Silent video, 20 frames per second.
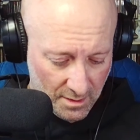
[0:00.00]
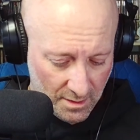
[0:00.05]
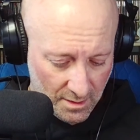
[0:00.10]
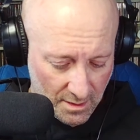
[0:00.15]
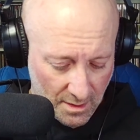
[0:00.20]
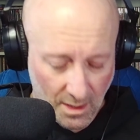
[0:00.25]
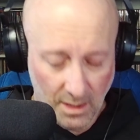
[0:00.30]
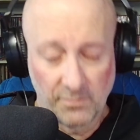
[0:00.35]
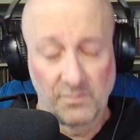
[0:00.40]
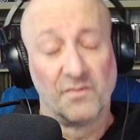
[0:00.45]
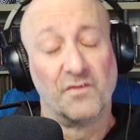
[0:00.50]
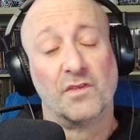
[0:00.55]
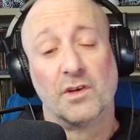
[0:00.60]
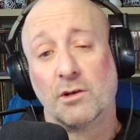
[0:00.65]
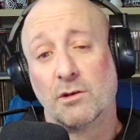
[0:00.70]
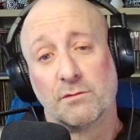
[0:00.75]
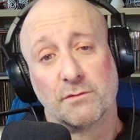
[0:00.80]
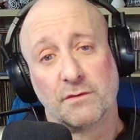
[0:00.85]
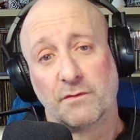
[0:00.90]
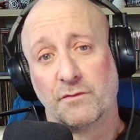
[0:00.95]
I'm
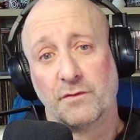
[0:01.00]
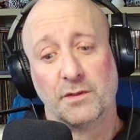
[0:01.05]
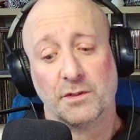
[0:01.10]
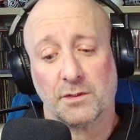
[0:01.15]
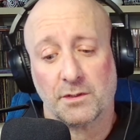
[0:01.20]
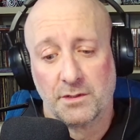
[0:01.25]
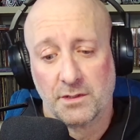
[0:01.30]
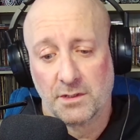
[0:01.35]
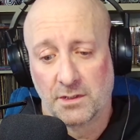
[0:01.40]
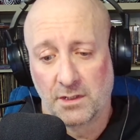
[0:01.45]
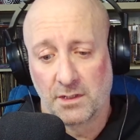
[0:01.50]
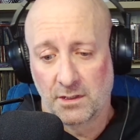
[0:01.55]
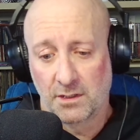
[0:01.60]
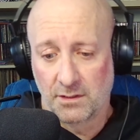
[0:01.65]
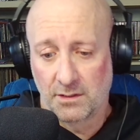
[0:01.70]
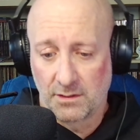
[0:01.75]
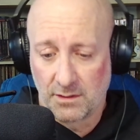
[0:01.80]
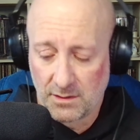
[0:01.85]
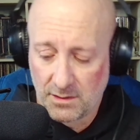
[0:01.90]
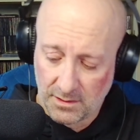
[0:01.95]
very fulfilled in
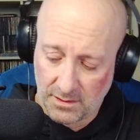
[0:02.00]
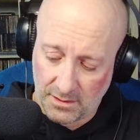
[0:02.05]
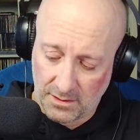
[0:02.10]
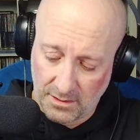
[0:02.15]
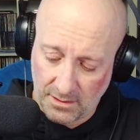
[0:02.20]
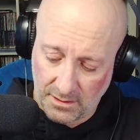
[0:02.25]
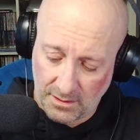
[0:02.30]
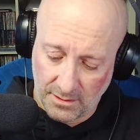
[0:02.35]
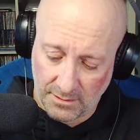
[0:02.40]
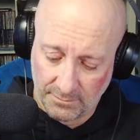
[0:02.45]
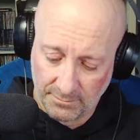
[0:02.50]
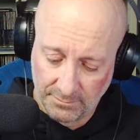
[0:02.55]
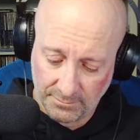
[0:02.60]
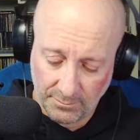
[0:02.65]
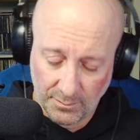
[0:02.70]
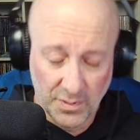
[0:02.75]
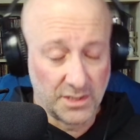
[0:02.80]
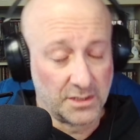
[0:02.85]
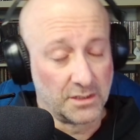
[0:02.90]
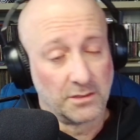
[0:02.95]
in this uh,
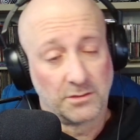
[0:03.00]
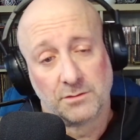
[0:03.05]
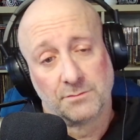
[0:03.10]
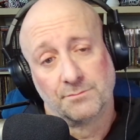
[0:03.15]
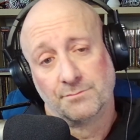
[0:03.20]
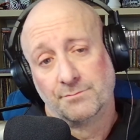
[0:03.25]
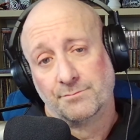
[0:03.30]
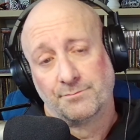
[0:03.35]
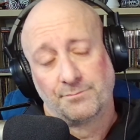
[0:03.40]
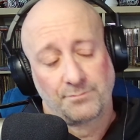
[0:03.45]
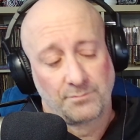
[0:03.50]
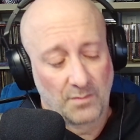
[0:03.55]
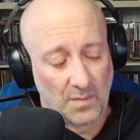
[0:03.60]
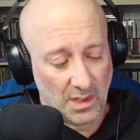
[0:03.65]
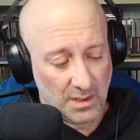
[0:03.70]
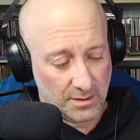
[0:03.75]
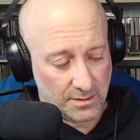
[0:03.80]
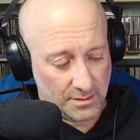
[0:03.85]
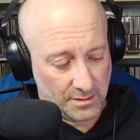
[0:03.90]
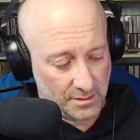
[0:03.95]
position.
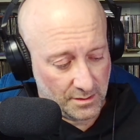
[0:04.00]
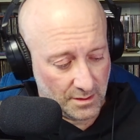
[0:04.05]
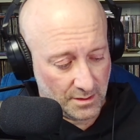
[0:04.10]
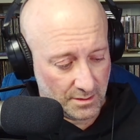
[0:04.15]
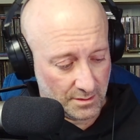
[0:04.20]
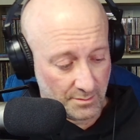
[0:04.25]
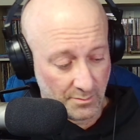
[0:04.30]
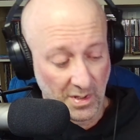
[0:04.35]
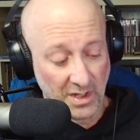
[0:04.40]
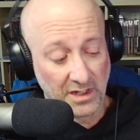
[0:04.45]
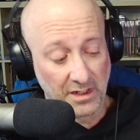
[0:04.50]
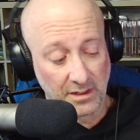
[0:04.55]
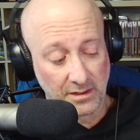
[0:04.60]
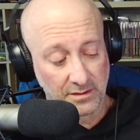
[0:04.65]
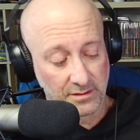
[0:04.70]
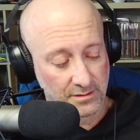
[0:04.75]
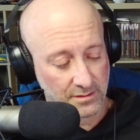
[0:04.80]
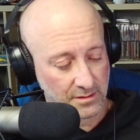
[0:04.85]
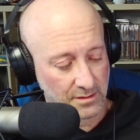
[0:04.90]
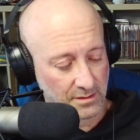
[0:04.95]
It's uh, the money
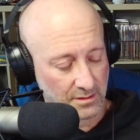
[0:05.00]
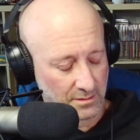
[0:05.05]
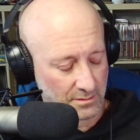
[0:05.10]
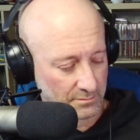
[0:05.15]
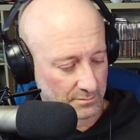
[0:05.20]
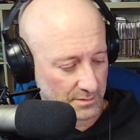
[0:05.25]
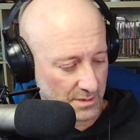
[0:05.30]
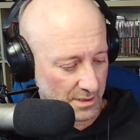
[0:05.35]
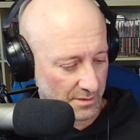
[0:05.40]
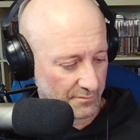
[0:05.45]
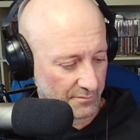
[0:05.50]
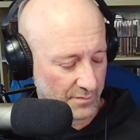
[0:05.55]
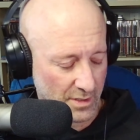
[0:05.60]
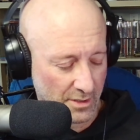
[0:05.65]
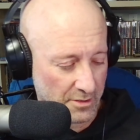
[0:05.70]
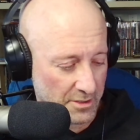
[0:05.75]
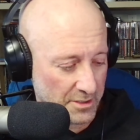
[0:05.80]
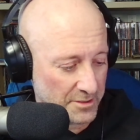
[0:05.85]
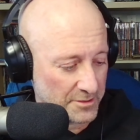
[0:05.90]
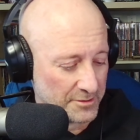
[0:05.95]
is still not
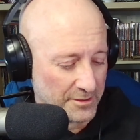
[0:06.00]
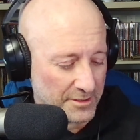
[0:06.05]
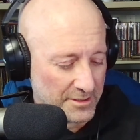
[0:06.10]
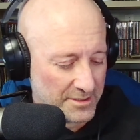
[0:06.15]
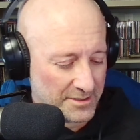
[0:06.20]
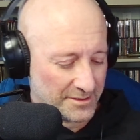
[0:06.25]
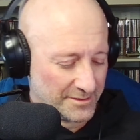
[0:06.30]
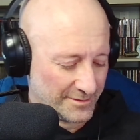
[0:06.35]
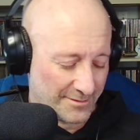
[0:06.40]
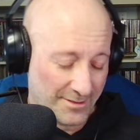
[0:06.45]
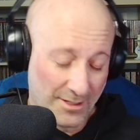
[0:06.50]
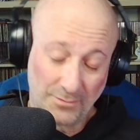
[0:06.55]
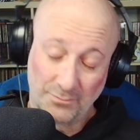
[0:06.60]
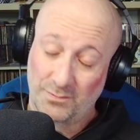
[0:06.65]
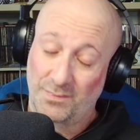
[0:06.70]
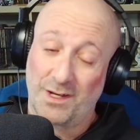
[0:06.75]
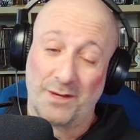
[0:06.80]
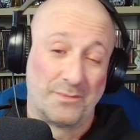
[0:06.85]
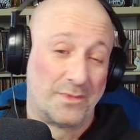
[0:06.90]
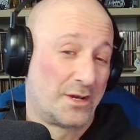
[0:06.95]
very good.
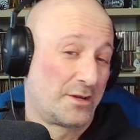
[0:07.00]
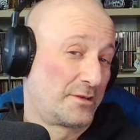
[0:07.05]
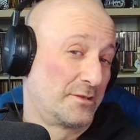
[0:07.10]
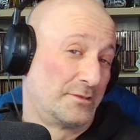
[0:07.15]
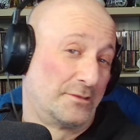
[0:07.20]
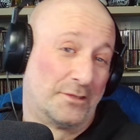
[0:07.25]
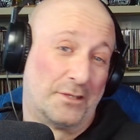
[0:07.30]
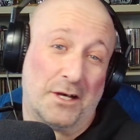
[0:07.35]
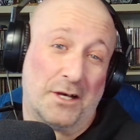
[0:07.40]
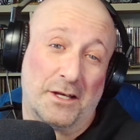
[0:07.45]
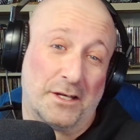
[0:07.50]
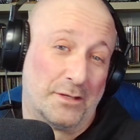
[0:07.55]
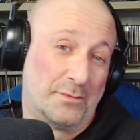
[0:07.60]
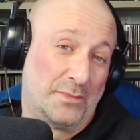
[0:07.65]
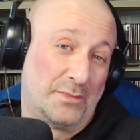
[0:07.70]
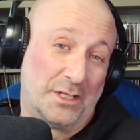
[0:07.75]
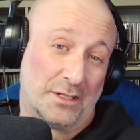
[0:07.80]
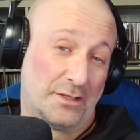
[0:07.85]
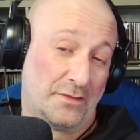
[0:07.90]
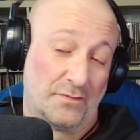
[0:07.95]
I'm not going to lie. I
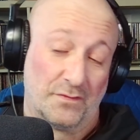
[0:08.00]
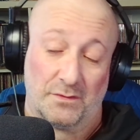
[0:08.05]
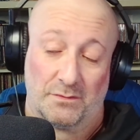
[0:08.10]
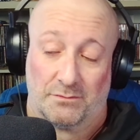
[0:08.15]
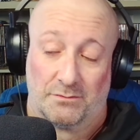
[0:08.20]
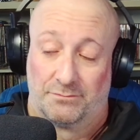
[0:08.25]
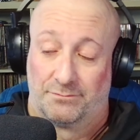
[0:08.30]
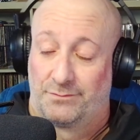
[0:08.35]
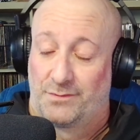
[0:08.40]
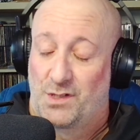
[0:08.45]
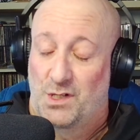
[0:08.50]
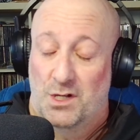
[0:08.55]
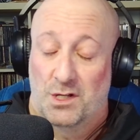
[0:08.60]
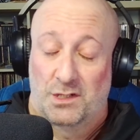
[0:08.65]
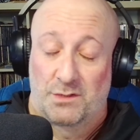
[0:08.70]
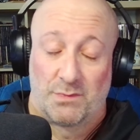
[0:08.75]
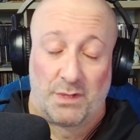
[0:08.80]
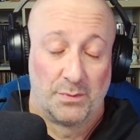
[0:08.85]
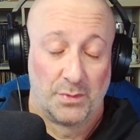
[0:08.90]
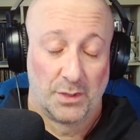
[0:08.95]
mean, I even talked
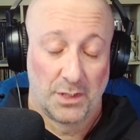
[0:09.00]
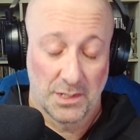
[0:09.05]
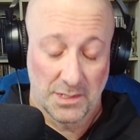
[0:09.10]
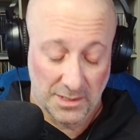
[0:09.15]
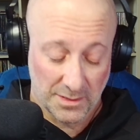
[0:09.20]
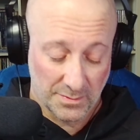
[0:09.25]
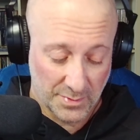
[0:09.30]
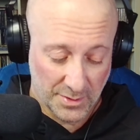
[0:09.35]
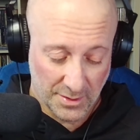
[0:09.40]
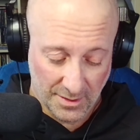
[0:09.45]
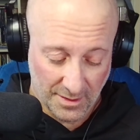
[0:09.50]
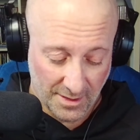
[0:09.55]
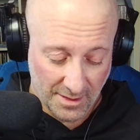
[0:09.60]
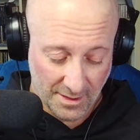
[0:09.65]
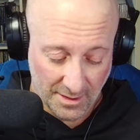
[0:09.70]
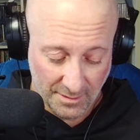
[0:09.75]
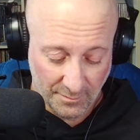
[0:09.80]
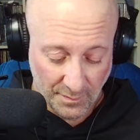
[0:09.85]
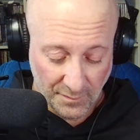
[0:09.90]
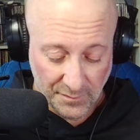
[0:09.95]
to my boss about it. I
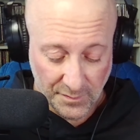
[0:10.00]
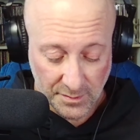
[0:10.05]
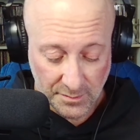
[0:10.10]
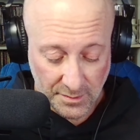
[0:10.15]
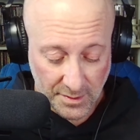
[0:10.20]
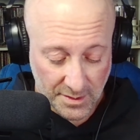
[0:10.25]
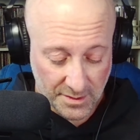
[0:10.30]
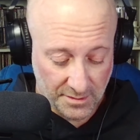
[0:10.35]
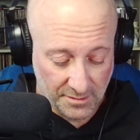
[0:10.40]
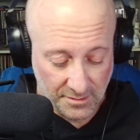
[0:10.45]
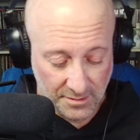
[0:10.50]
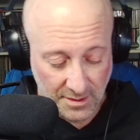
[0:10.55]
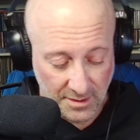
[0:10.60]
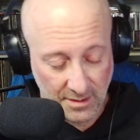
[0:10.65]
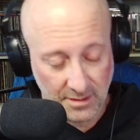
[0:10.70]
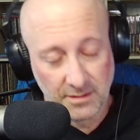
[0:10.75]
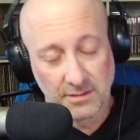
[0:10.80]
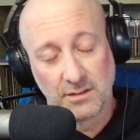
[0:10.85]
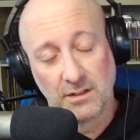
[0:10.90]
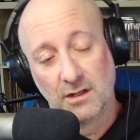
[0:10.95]
had a review yesterday,
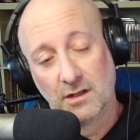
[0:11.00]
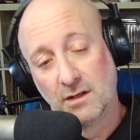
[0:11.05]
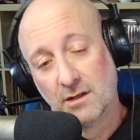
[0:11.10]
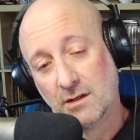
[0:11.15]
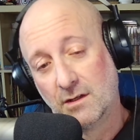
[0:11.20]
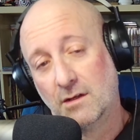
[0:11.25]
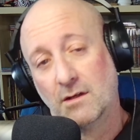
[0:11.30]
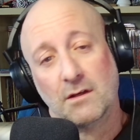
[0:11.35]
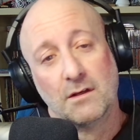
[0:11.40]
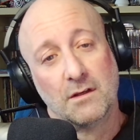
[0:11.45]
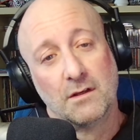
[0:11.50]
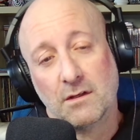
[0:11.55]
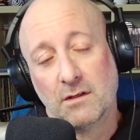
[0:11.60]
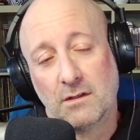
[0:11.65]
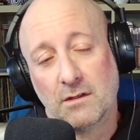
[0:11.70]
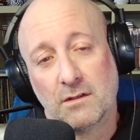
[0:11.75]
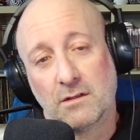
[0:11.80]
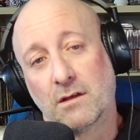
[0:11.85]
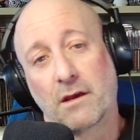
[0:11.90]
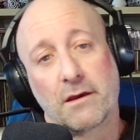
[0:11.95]
and
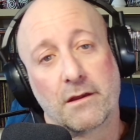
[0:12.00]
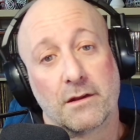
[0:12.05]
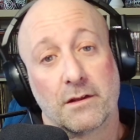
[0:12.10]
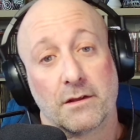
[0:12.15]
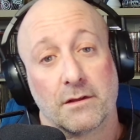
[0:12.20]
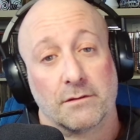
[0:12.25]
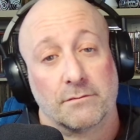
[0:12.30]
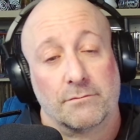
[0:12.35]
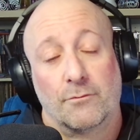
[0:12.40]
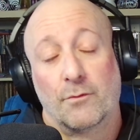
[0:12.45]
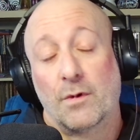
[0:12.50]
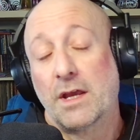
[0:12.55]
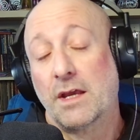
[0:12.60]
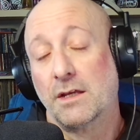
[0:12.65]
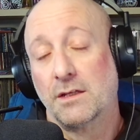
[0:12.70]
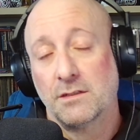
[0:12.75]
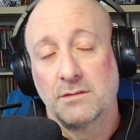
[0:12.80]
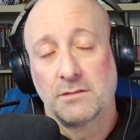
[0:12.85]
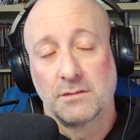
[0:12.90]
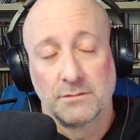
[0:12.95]
I got a
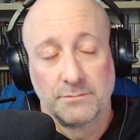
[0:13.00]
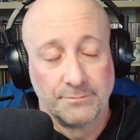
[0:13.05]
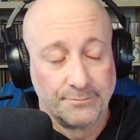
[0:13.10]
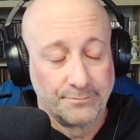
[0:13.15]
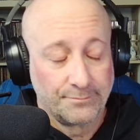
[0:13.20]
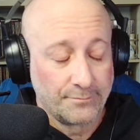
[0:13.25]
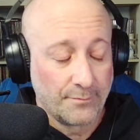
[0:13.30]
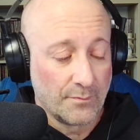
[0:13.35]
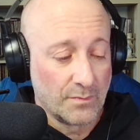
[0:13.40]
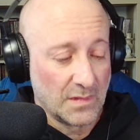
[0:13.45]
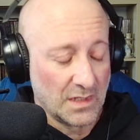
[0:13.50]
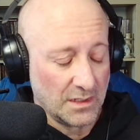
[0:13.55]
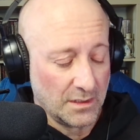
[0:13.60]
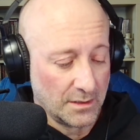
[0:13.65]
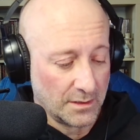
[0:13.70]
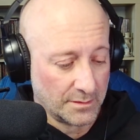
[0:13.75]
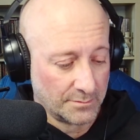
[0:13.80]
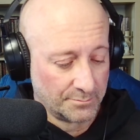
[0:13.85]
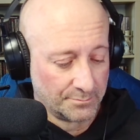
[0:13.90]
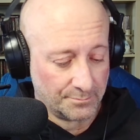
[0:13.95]
raise,
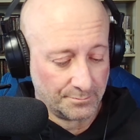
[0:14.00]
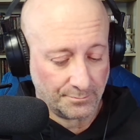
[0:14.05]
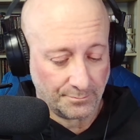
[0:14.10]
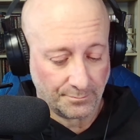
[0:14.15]
um,